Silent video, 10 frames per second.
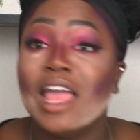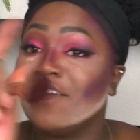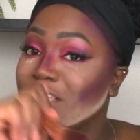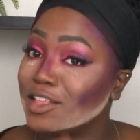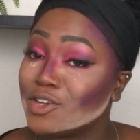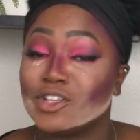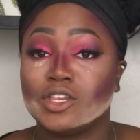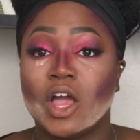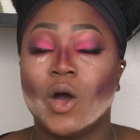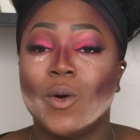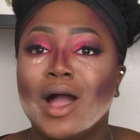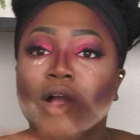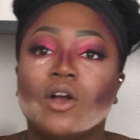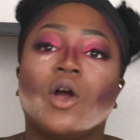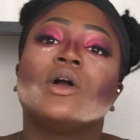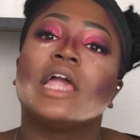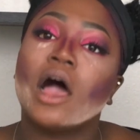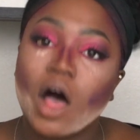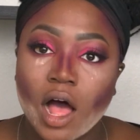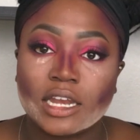If the answer is no, girl,
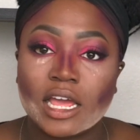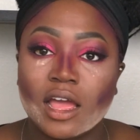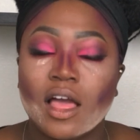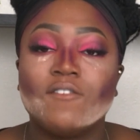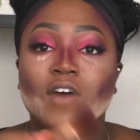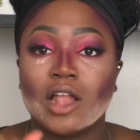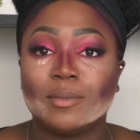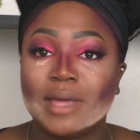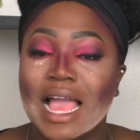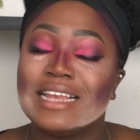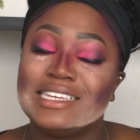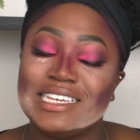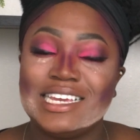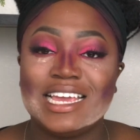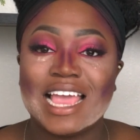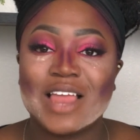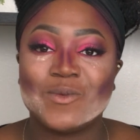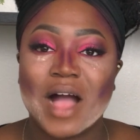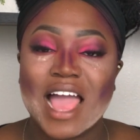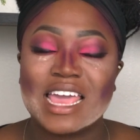get on it. Follow me at
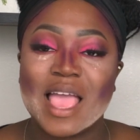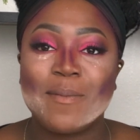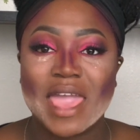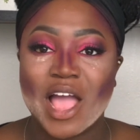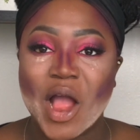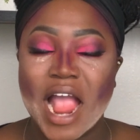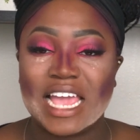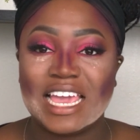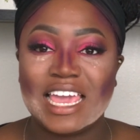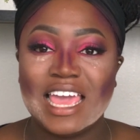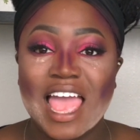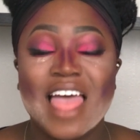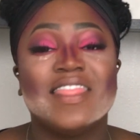DENYMARIE.